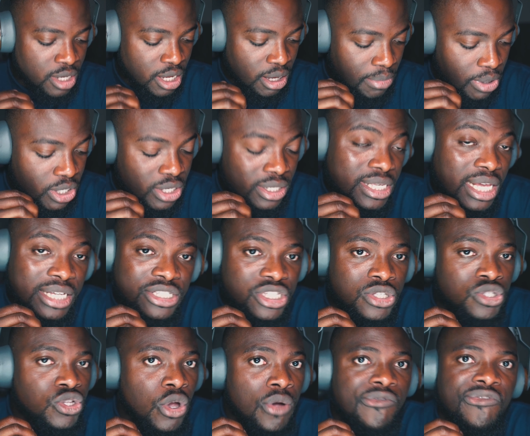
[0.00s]
because I
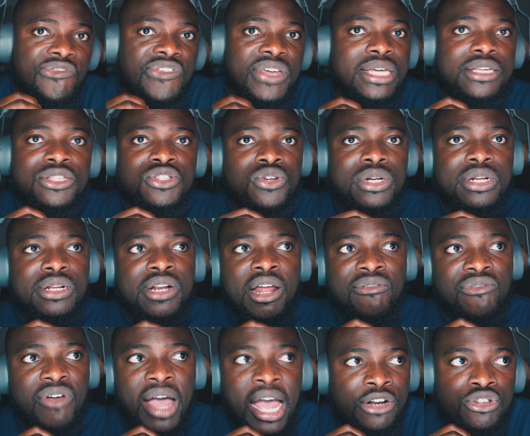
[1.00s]
just don't think it's good enough.
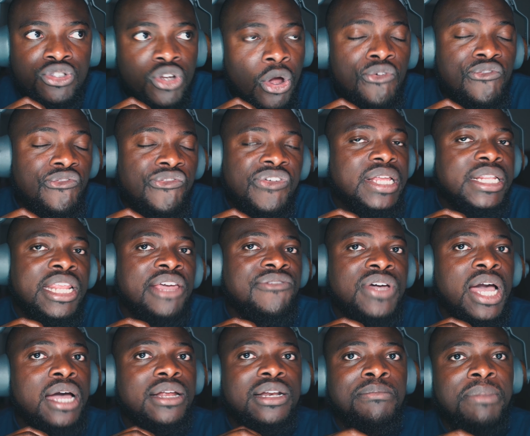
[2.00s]
I don't think they've
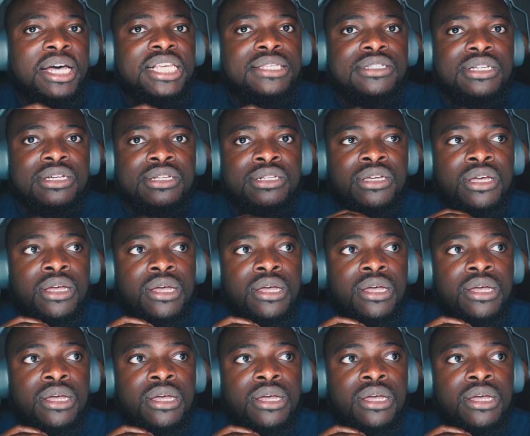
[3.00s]
cut the mustard.